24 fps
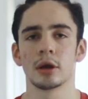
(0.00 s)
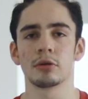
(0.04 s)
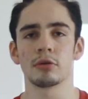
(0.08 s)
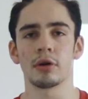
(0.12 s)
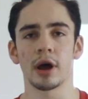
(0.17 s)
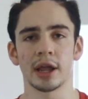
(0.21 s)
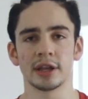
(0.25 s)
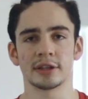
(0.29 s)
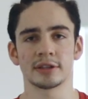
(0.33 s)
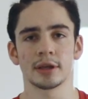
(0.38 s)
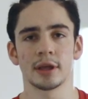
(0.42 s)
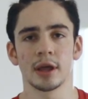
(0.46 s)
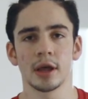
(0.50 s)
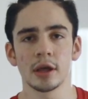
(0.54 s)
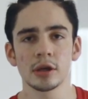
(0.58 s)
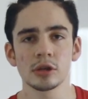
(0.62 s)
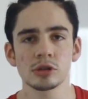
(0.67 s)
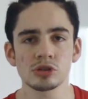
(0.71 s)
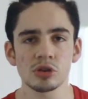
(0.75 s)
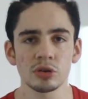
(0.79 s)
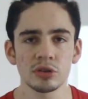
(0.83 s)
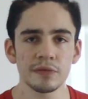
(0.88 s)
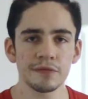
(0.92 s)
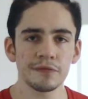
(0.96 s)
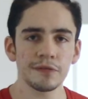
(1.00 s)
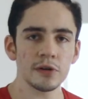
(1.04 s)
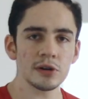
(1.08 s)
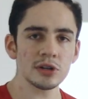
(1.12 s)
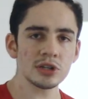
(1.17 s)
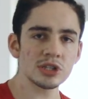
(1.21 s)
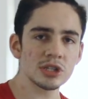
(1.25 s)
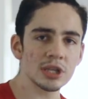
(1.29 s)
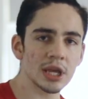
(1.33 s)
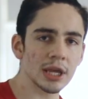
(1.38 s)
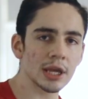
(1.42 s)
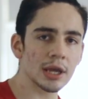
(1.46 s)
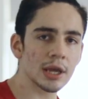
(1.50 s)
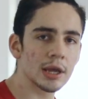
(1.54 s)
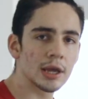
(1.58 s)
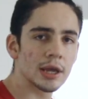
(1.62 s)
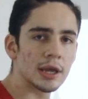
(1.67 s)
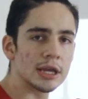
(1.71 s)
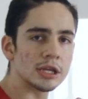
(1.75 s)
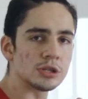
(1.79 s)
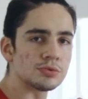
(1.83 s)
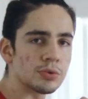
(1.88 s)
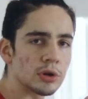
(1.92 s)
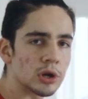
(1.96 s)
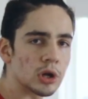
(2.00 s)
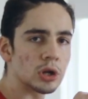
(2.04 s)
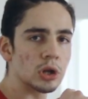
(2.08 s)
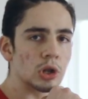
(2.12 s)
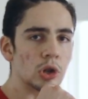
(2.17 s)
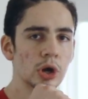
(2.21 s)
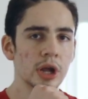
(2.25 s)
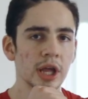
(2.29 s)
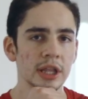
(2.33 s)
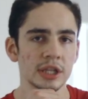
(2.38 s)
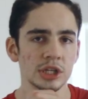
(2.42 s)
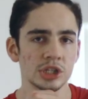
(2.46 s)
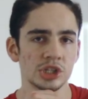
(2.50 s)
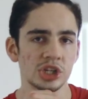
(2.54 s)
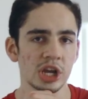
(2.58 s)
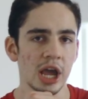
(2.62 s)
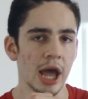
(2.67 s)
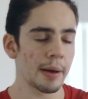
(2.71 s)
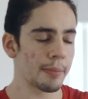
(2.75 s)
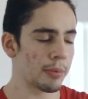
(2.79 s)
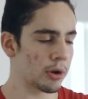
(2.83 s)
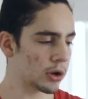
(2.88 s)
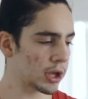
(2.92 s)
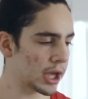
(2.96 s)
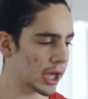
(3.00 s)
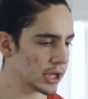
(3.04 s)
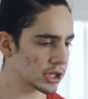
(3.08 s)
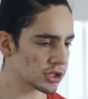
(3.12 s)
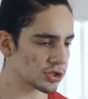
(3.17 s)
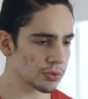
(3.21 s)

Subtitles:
Right, so the first thing is we're gonna look at the jab, okay?